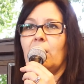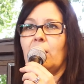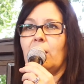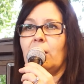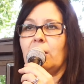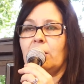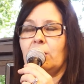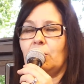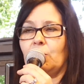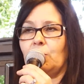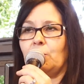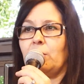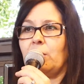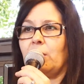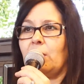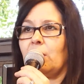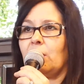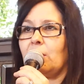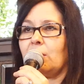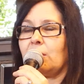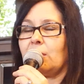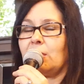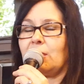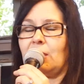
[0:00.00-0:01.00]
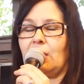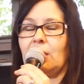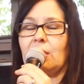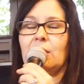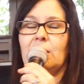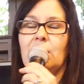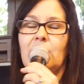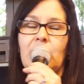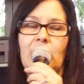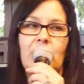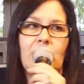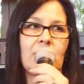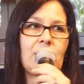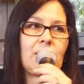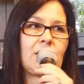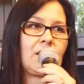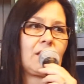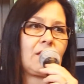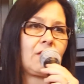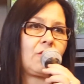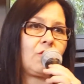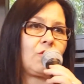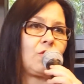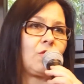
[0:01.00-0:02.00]
It took me 6 years
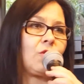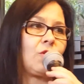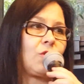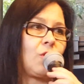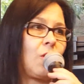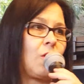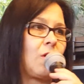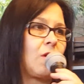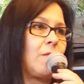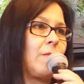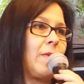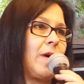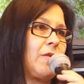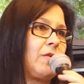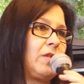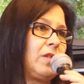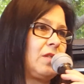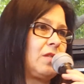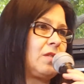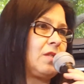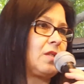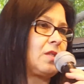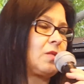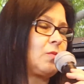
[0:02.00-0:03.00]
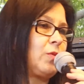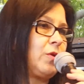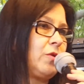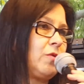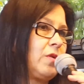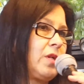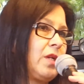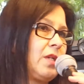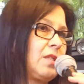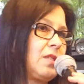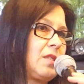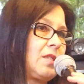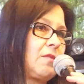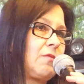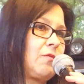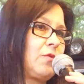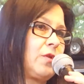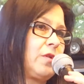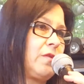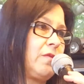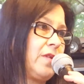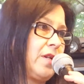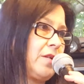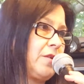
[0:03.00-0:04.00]
to talk about this experience for
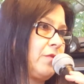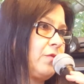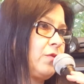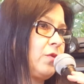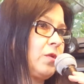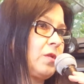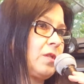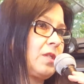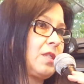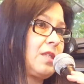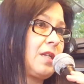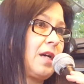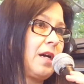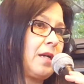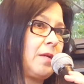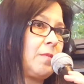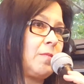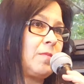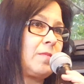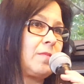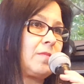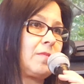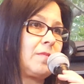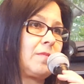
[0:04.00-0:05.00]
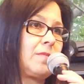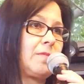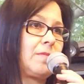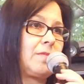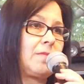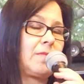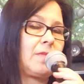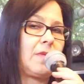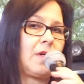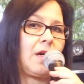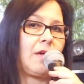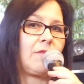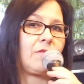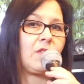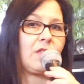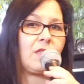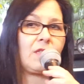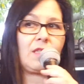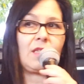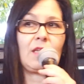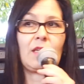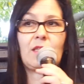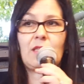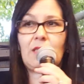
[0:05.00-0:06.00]
the very first time. After
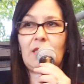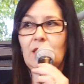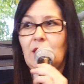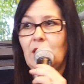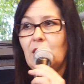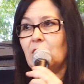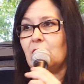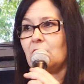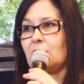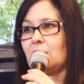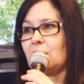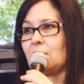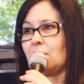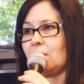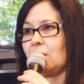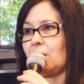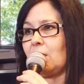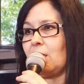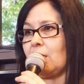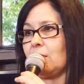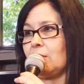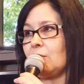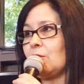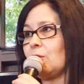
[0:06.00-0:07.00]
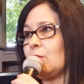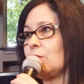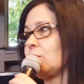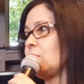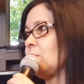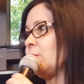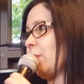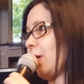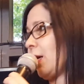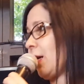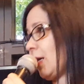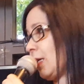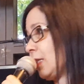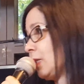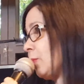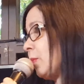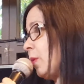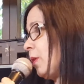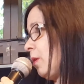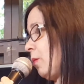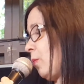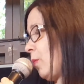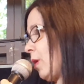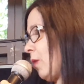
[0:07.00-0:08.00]
6 years, I talked to my
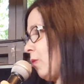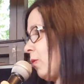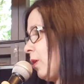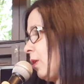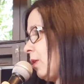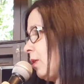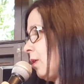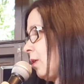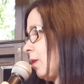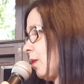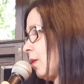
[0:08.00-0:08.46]
husband about it.